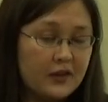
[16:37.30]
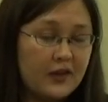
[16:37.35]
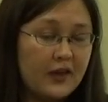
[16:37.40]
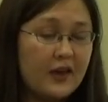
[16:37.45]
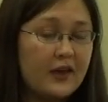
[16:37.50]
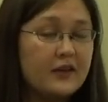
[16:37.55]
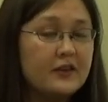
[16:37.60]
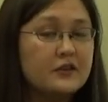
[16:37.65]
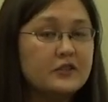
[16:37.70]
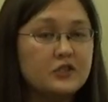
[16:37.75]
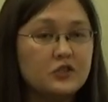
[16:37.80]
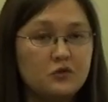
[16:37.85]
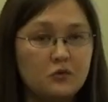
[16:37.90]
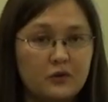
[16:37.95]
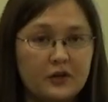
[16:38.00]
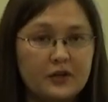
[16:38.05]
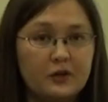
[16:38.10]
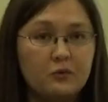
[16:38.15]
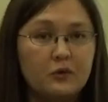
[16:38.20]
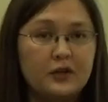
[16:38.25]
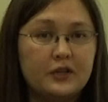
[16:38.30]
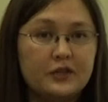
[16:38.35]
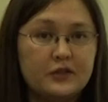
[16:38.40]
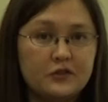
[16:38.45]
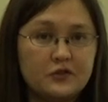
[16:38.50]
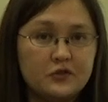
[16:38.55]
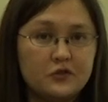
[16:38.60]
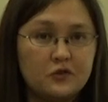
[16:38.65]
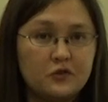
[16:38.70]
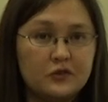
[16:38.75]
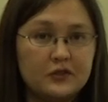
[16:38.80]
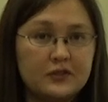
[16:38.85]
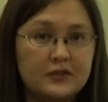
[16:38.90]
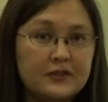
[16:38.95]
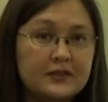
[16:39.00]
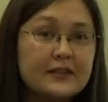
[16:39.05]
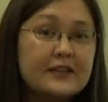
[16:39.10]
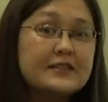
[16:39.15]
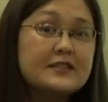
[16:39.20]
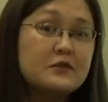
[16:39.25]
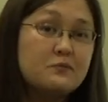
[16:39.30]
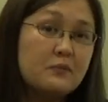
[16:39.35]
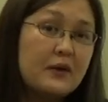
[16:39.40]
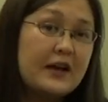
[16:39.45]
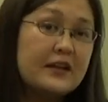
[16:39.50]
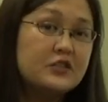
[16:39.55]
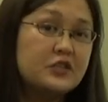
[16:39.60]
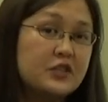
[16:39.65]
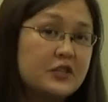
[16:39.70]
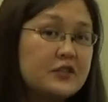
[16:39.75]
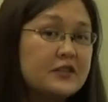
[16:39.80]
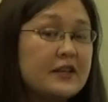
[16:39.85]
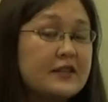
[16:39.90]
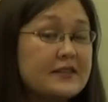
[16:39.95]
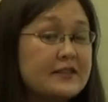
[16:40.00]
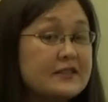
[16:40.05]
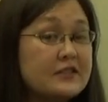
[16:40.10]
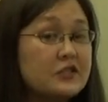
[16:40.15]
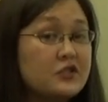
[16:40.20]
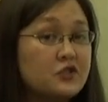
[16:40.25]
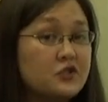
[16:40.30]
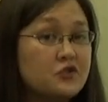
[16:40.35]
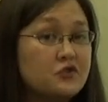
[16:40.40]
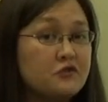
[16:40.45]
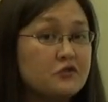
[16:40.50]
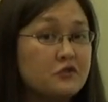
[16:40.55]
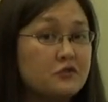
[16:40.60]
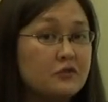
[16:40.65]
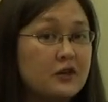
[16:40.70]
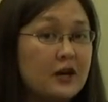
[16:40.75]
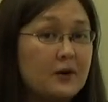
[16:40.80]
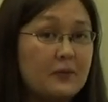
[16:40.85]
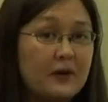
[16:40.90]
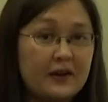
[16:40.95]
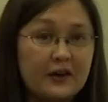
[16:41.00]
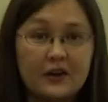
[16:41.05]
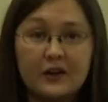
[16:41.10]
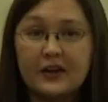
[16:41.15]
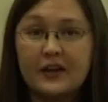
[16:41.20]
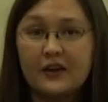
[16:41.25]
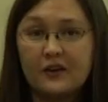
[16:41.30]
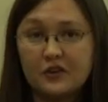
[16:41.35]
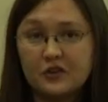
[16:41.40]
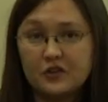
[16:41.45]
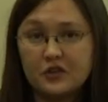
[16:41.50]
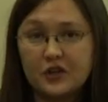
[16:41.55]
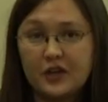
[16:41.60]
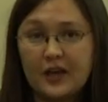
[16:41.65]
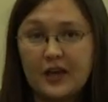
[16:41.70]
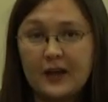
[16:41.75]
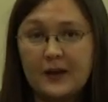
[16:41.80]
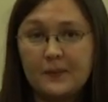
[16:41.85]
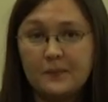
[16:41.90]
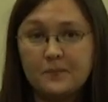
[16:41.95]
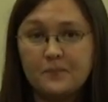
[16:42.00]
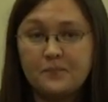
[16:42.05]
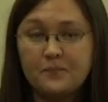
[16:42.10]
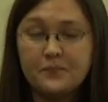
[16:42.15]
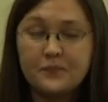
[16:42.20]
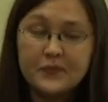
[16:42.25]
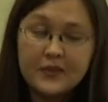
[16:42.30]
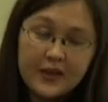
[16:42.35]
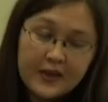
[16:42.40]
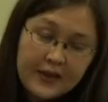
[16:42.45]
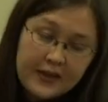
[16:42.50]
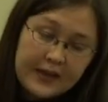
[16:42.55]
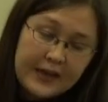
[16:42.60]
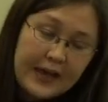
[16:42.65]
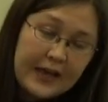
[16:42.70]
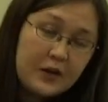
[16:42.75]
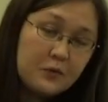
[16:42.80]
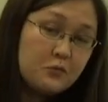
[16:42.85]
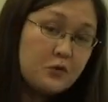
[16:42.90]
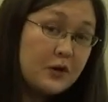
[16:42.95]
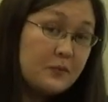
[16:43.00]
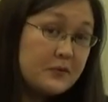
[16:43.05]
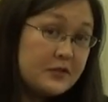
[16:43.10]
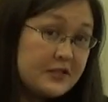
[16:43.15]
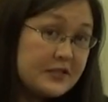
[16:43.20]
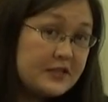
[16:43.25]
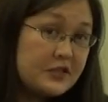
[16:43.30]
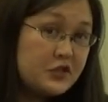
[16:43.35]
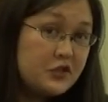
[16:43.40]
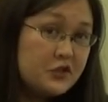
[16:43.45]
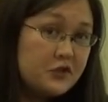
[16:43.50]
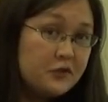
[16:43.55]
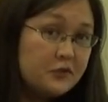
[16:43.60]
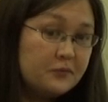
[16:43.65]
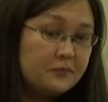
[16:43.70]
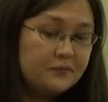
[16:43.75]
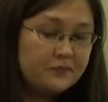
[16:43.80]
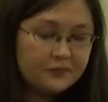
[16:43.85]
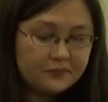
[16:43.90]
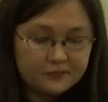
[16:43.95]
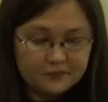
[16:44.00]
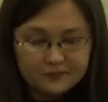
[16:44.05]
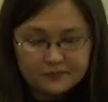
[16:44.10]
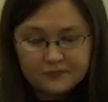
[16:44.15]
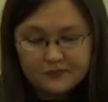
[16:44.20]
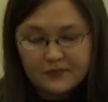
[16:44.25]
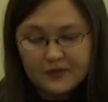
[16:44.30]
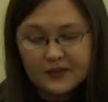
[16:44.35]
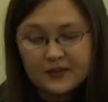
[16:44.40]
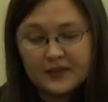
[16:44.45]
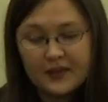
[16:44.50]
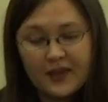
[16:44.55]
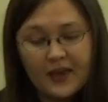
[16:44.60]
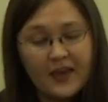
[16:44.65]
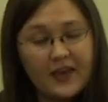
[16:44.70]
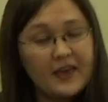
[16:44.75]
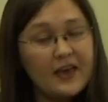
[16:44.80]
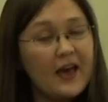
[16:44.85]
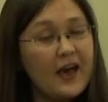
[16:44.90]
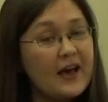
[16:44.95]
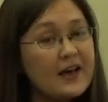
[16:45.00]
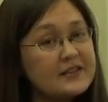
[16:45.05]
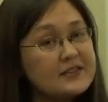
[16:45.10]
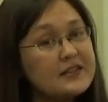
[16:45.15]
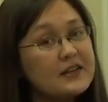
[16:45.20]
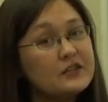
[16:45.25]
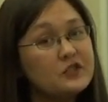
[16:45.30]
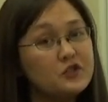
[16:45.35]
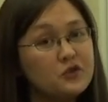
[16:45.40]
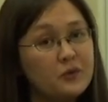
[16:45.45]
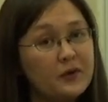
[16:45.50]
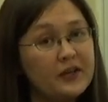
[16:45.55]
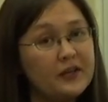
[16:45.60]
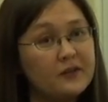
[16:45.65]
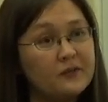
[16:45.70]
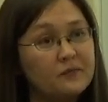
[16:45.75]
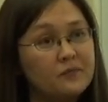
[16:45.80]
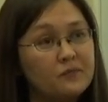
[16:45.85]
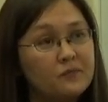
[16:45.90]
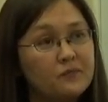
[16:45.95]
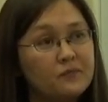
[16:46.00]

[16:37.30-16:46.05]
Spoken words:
K is 21 years old. Let's imagine that this is true about our character K. And premise 2, K has a twin.